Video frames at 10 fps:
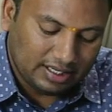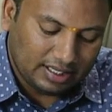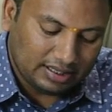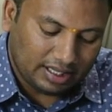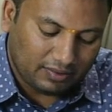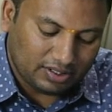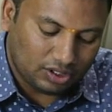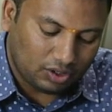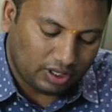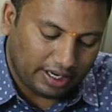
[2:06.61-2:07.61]
There was
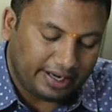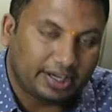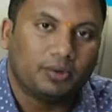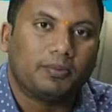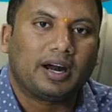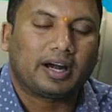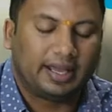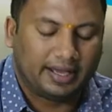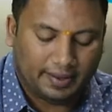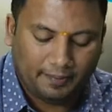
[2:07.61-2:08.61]
no negative
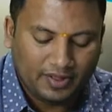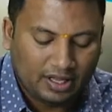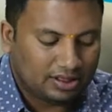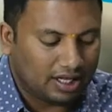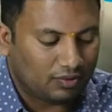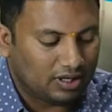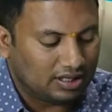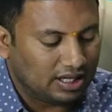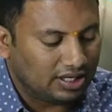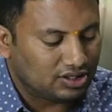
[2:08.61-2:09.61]
marking. There, was, there
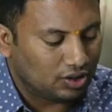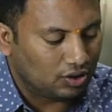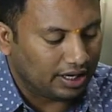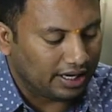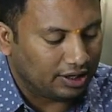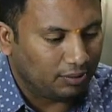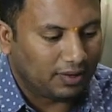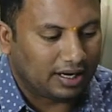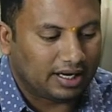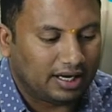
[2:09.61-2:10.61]
is no negative
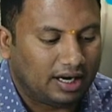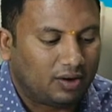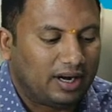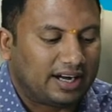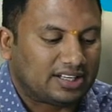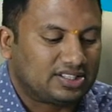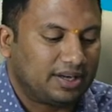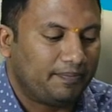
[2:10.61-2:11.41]
marking. Now let us see.